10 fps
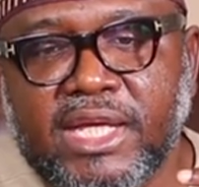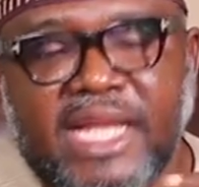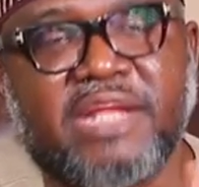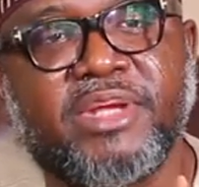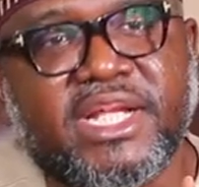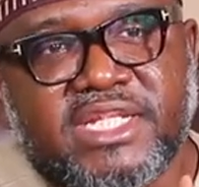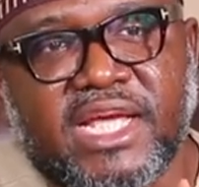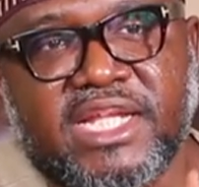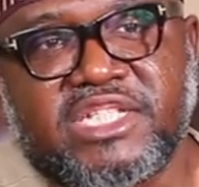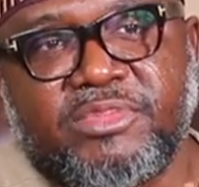
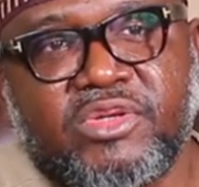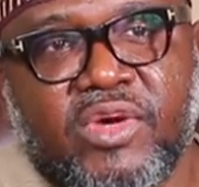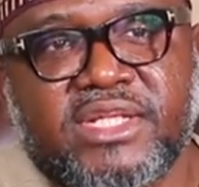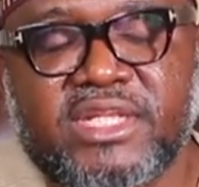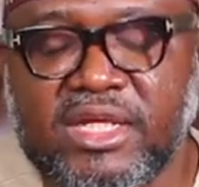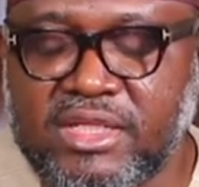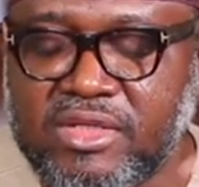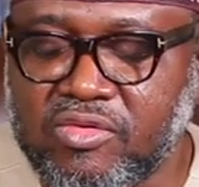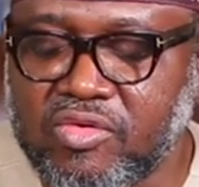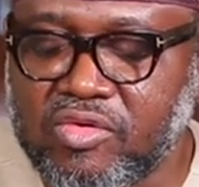eliminate eligible ones
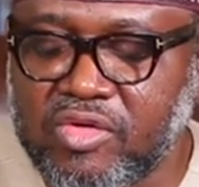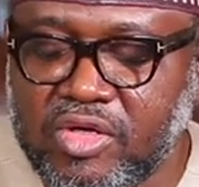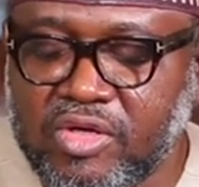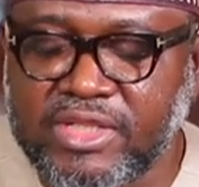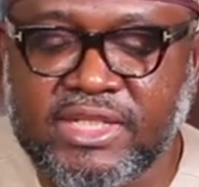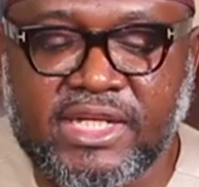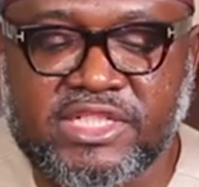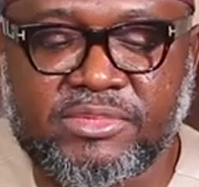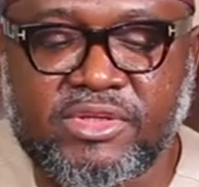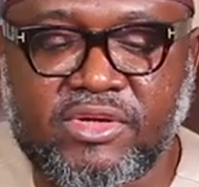and or
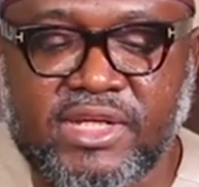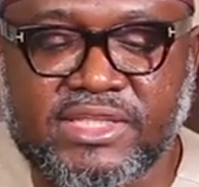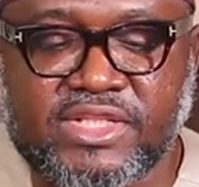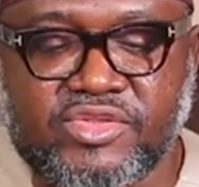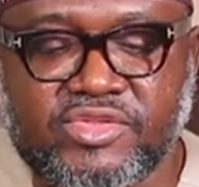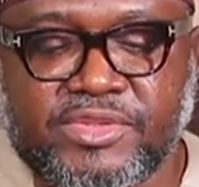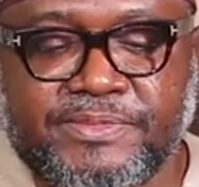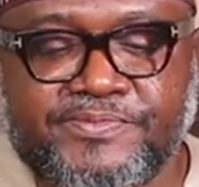ineligible organizations.